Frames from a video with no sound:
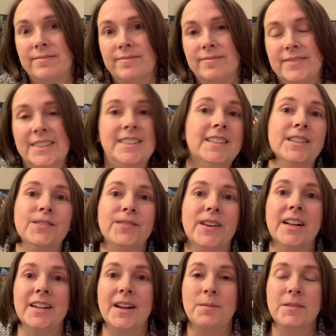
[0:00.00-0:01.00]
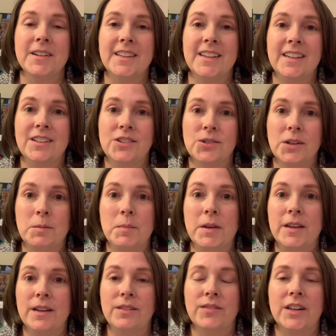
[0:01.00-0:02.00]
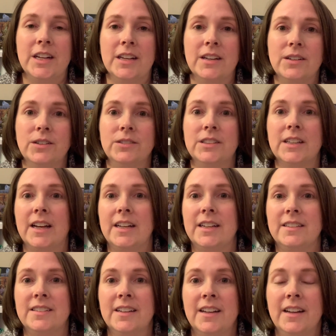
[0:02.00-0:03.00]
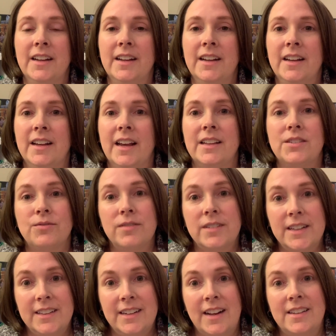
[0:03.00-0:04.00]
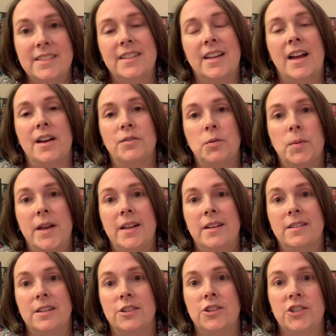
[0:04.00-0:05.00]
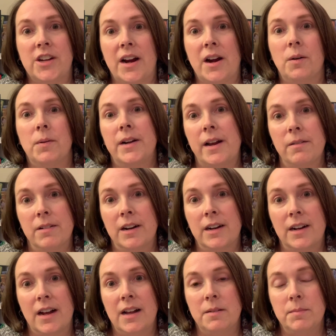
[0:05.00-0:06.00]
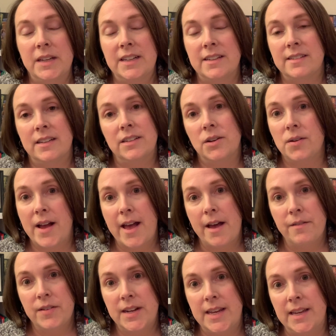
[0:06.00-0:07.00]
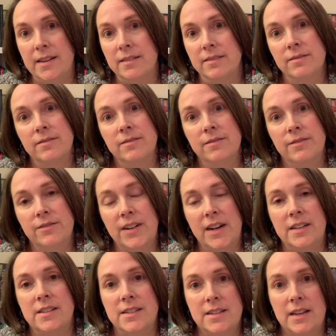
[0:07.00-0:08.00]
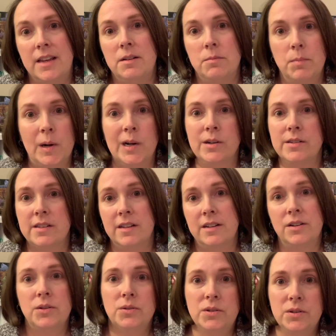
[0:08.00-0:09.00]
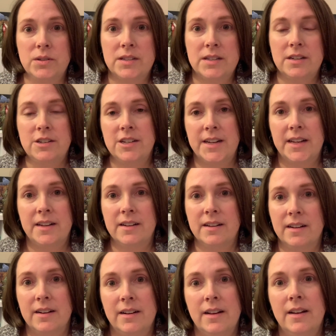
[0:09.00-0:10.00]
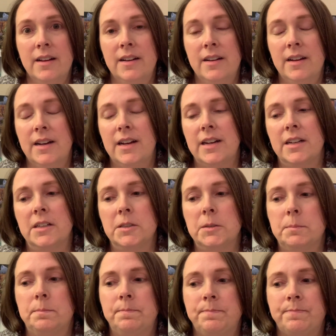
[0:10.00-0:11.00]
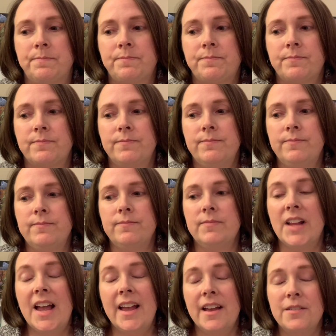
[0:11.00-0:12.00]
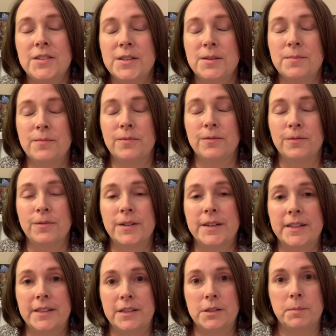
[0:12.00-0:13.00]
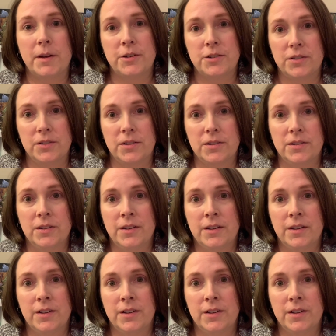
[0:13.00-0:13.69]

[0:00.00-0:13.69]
this is fun. I'm really enjoying making videos. It's really nice to have a way to share what I work on, because I don't have any friends in person who do stitching. I have some really special